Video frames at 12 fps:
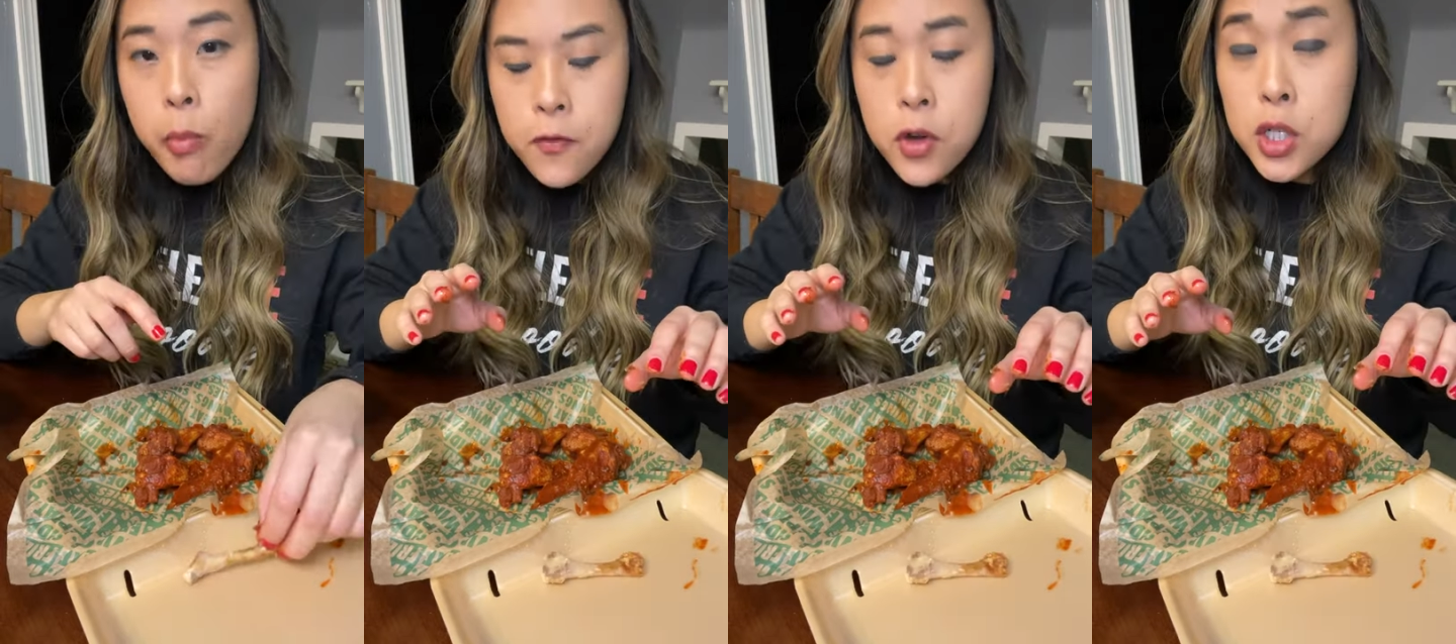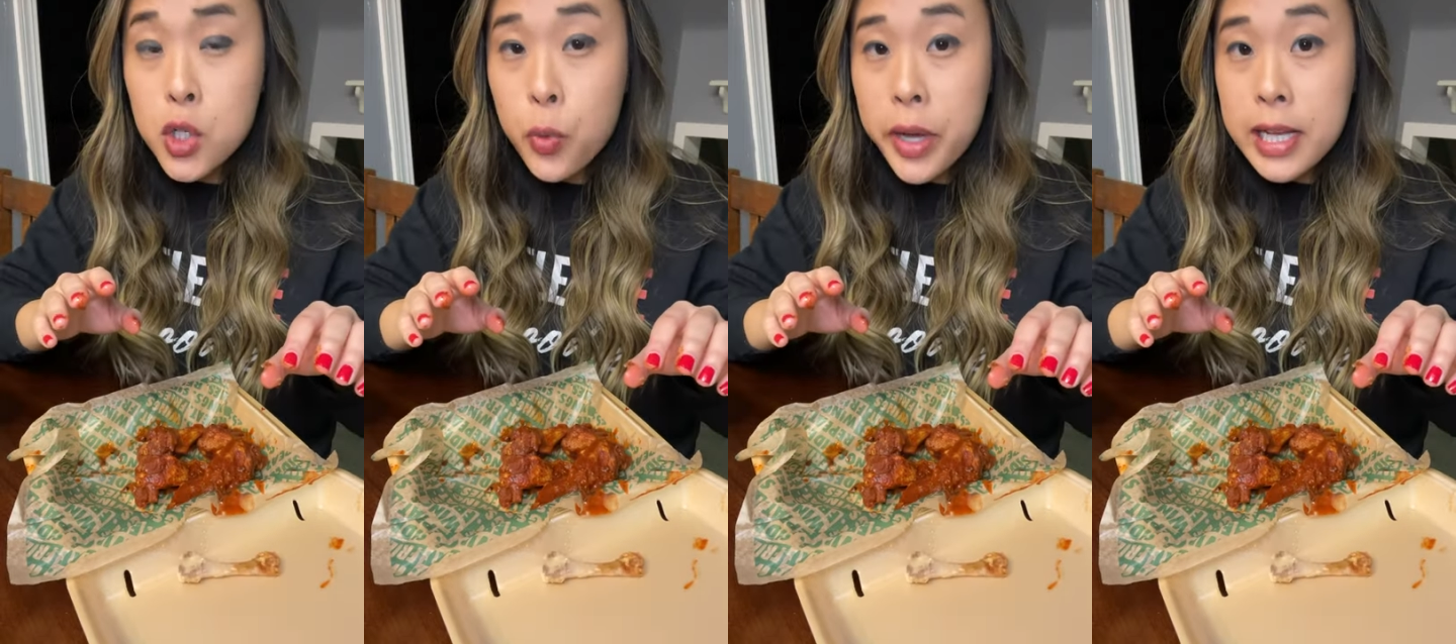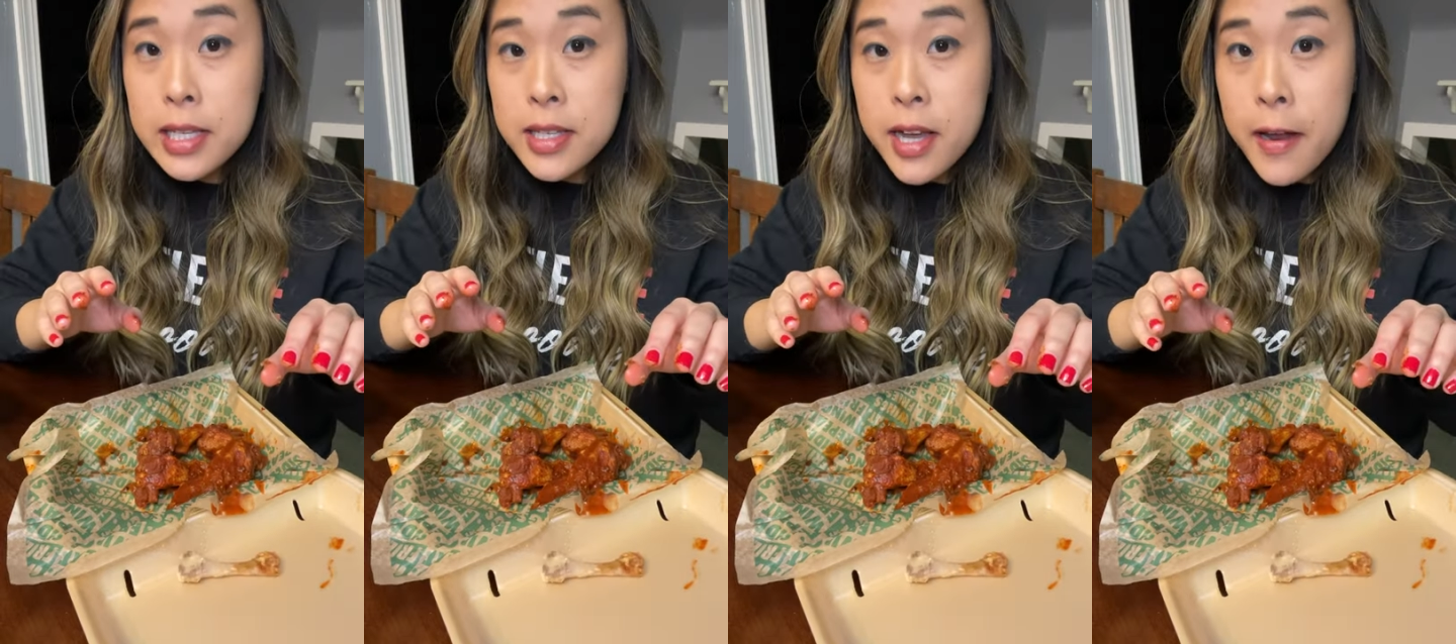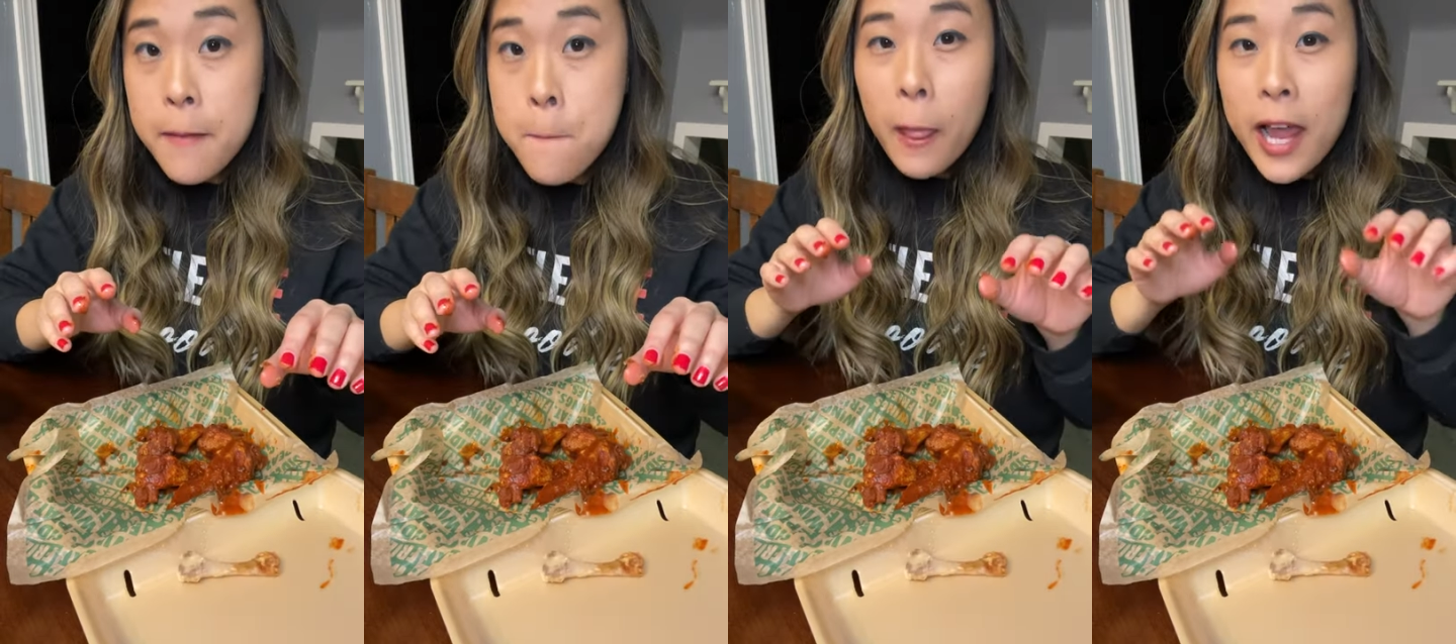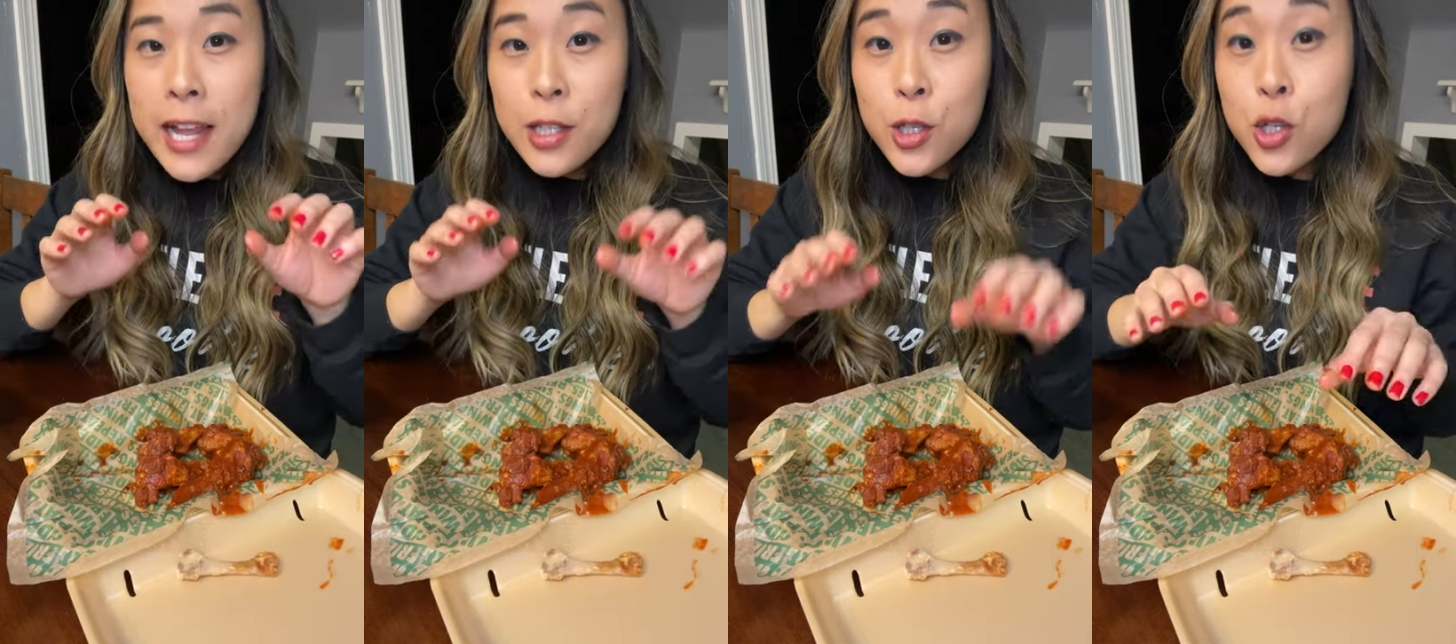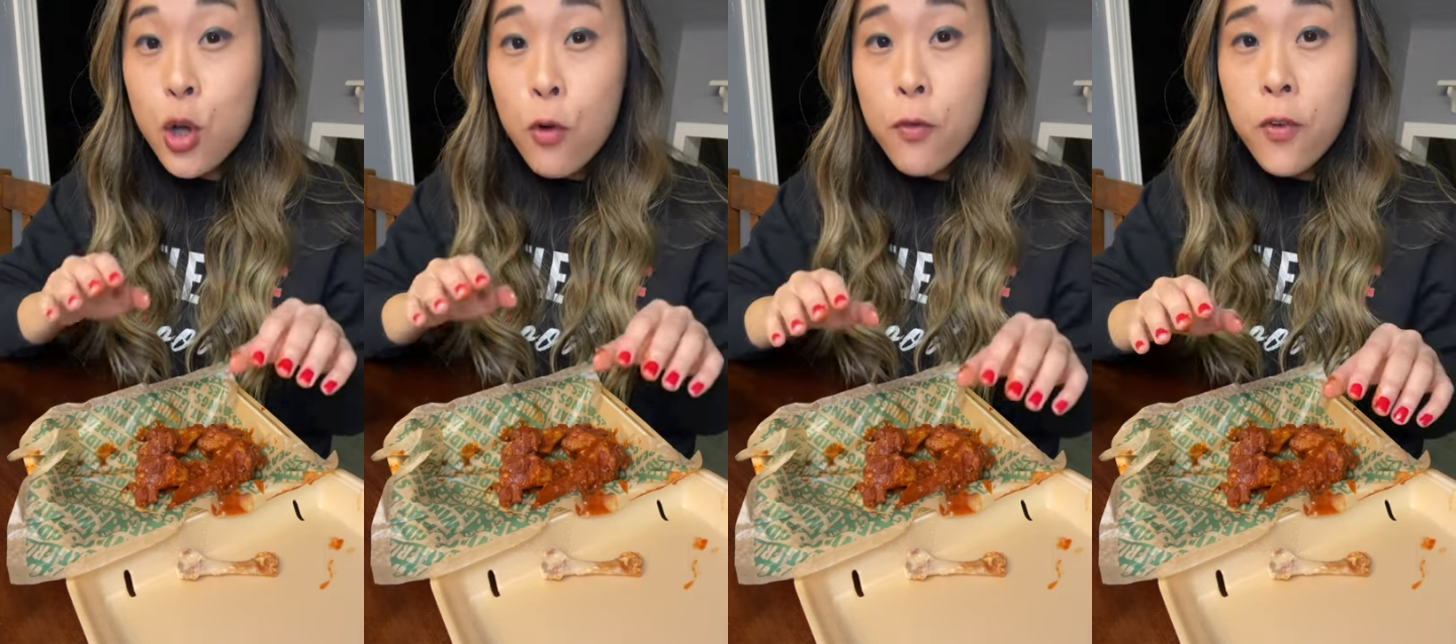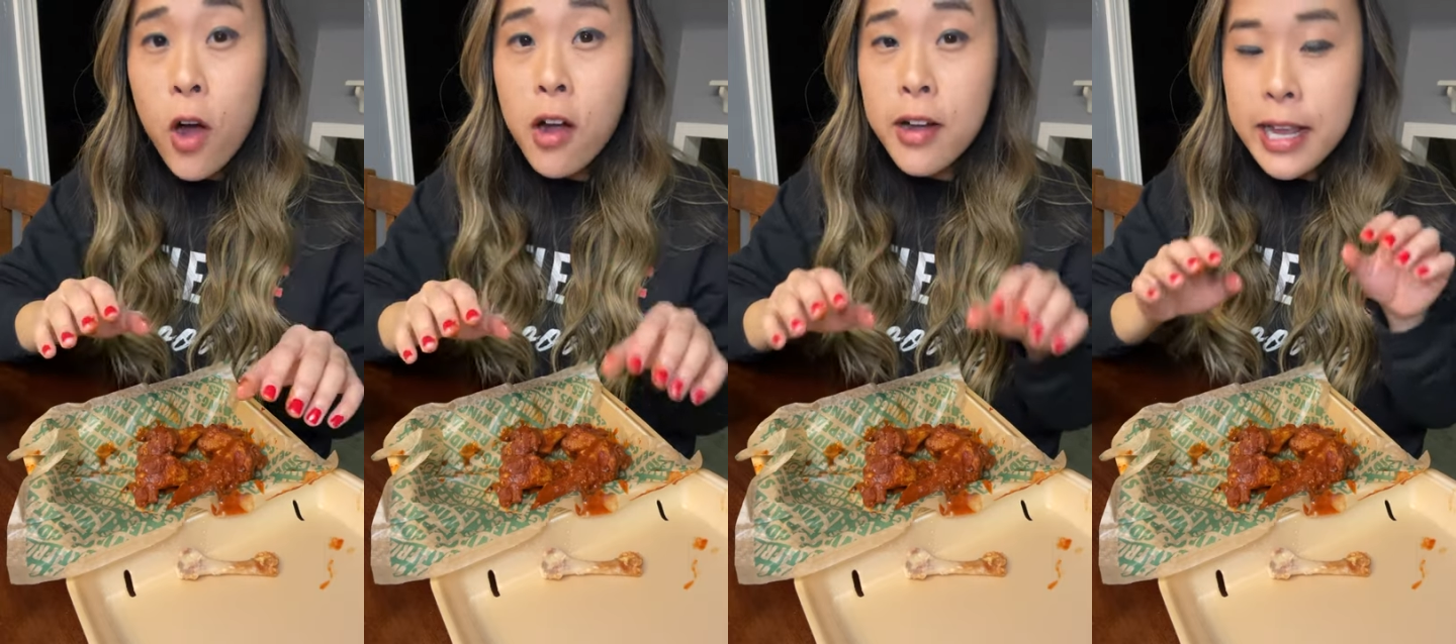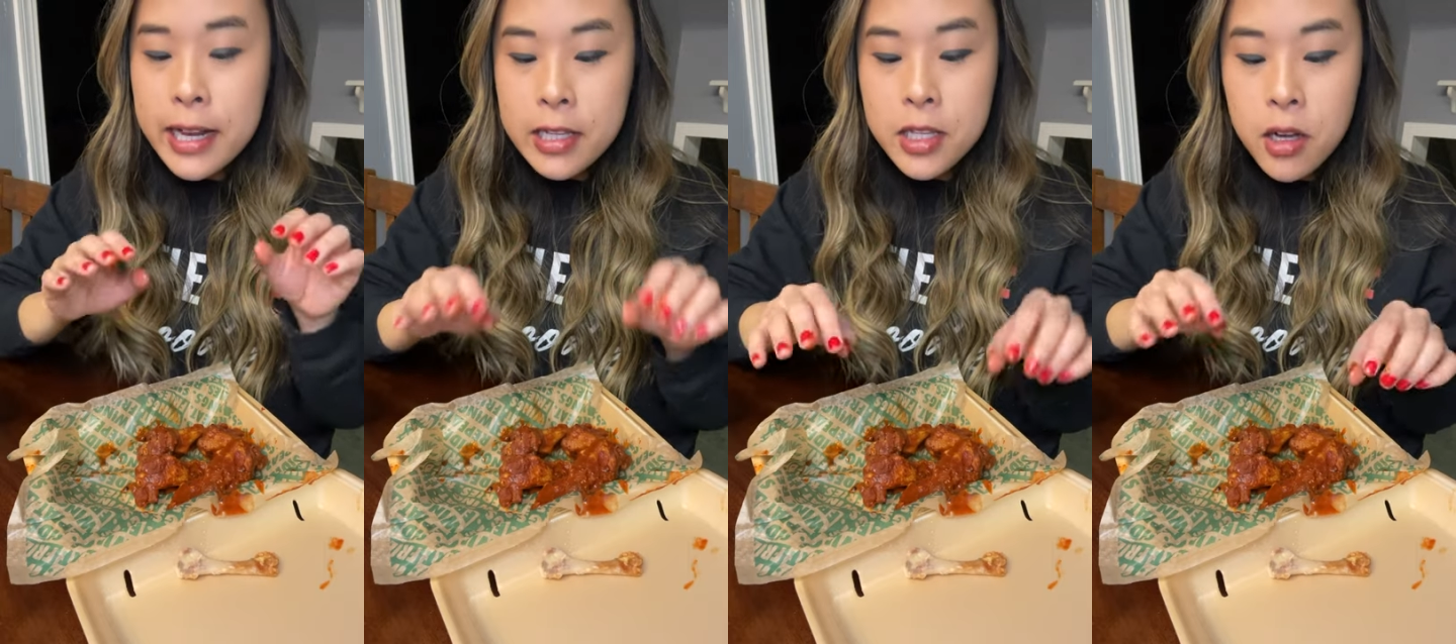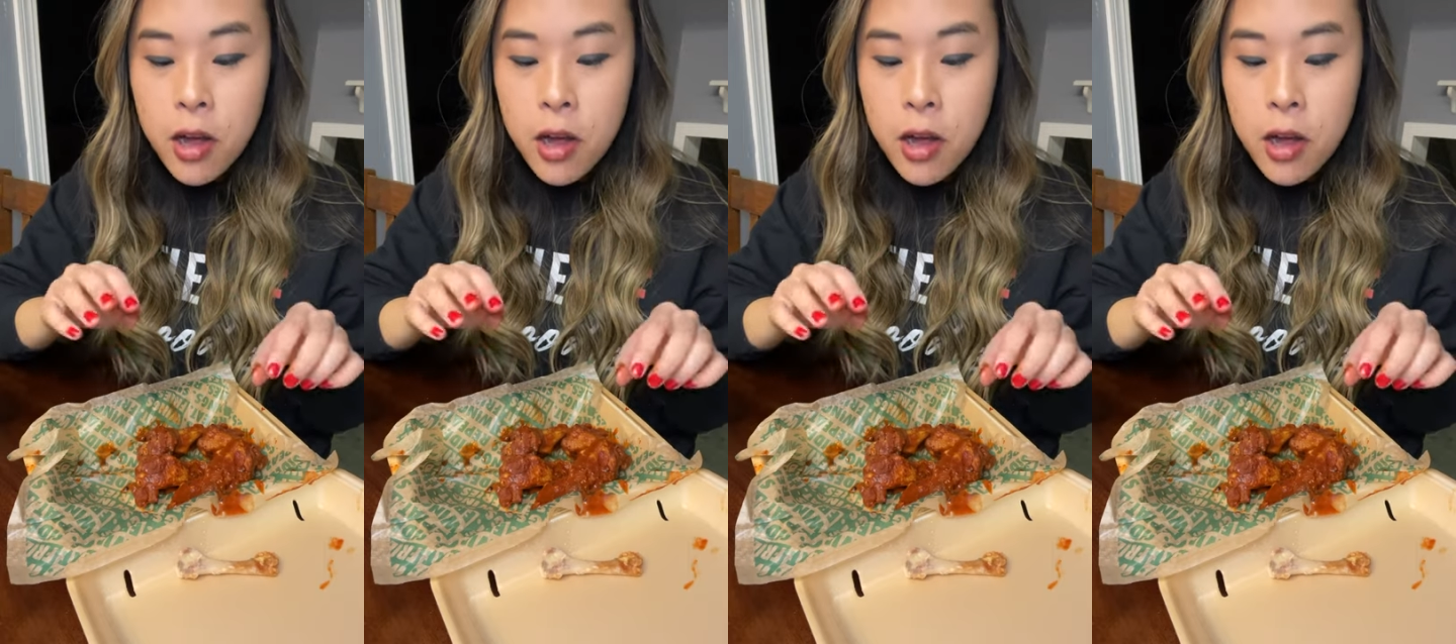First wing is done, and so far it is